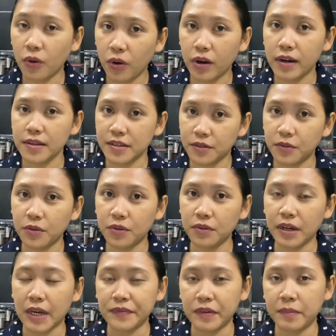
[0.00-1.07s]
Or siguro
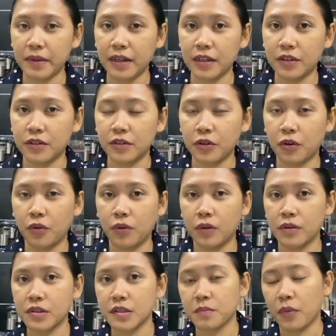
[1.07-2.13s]
₱500,000
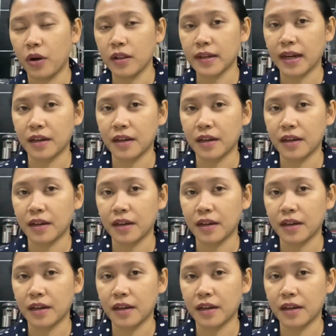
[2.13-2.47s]
kung small